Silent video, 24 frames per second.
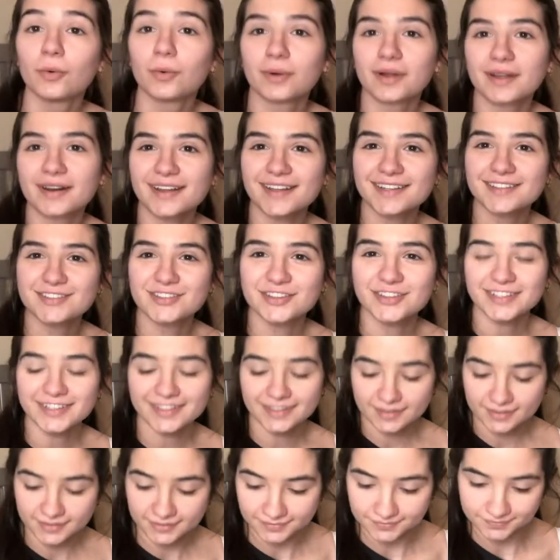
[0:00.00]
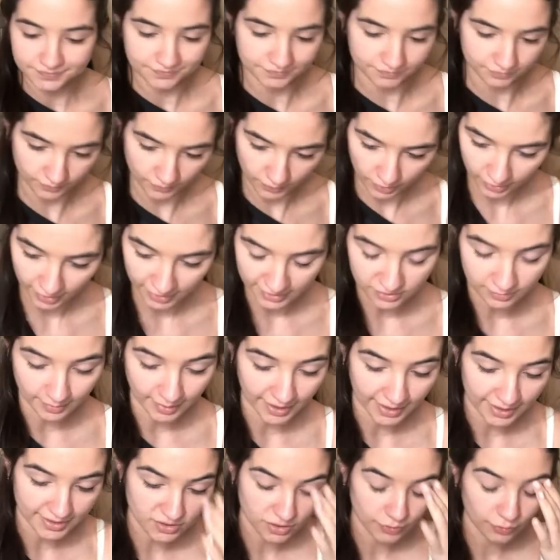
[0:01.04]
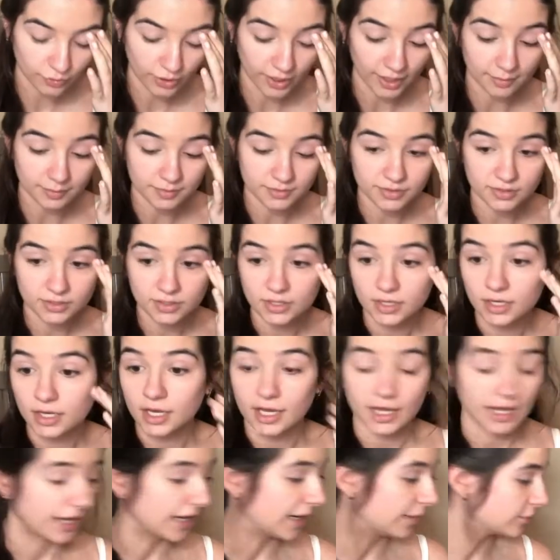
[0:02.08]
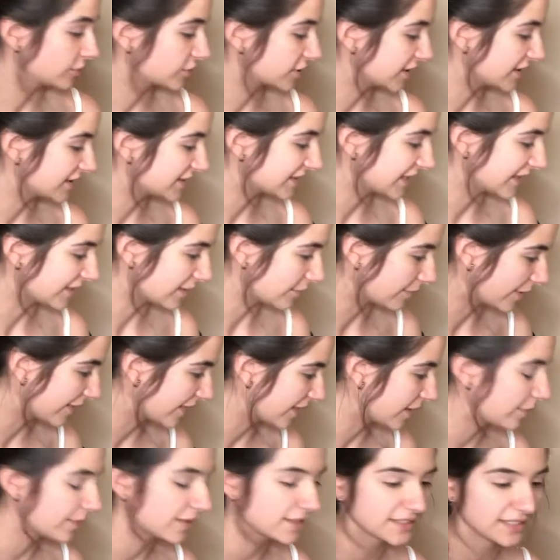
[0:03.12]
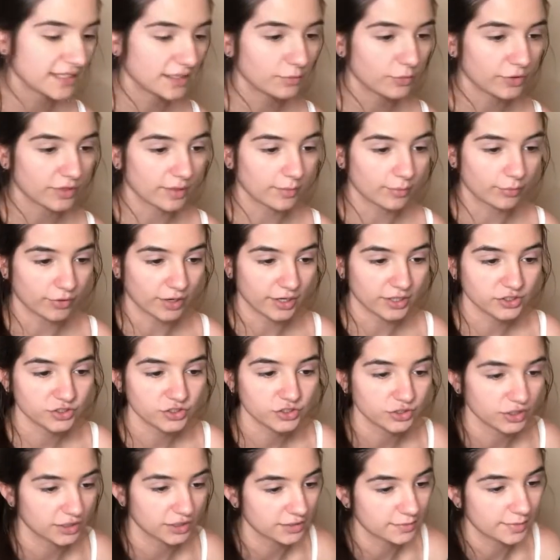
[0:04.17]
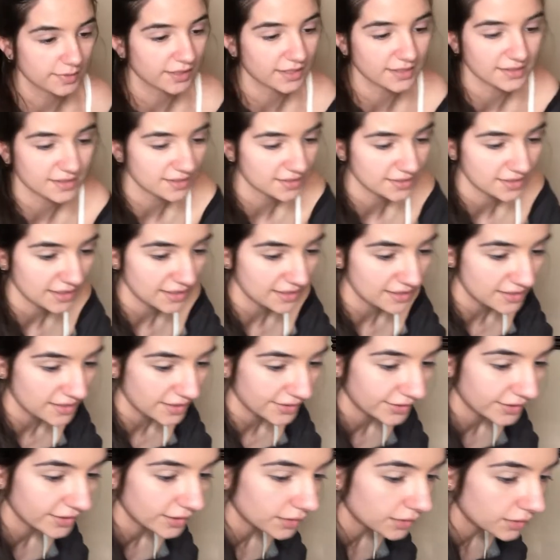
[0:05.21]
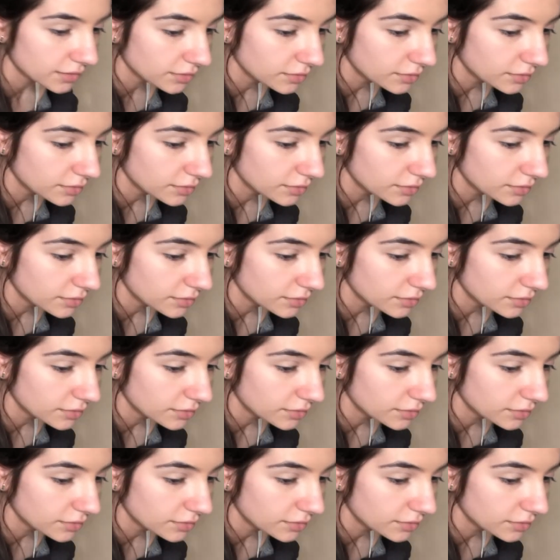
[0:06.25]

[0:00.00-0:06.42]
we're gonna get started. Okay, so my eyes are primed, and I'm just gonna set them. I think I'm gonna set them with a brush just because it's easier,